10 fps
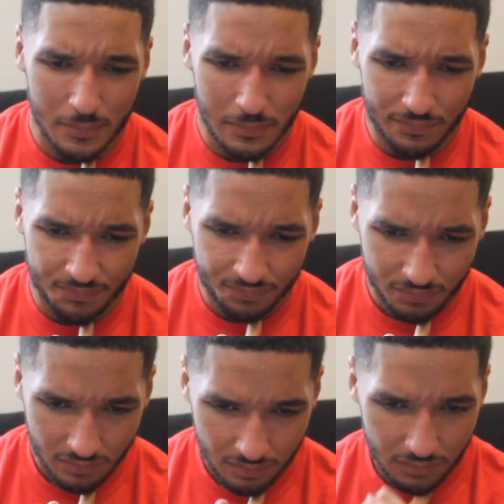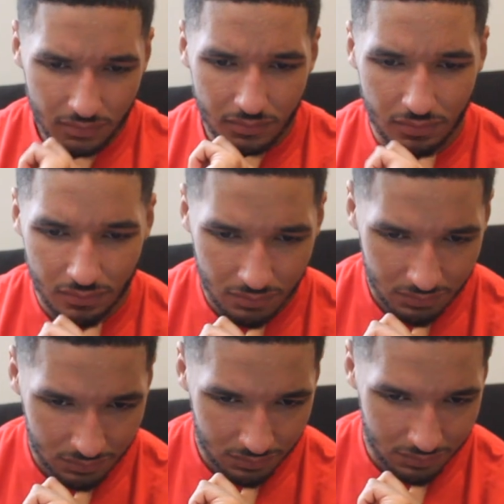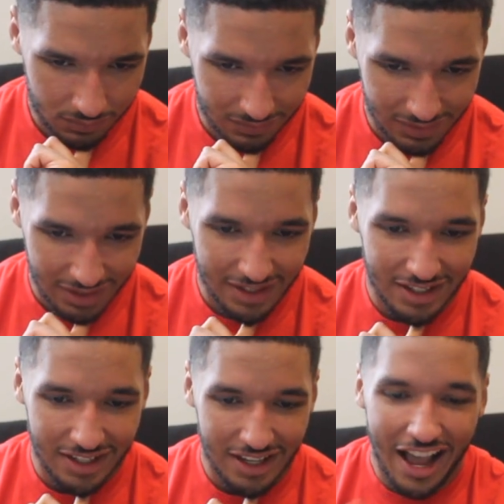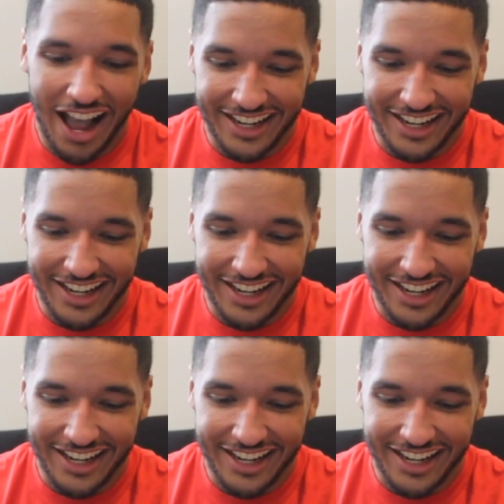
It's my only medicine. Yeah.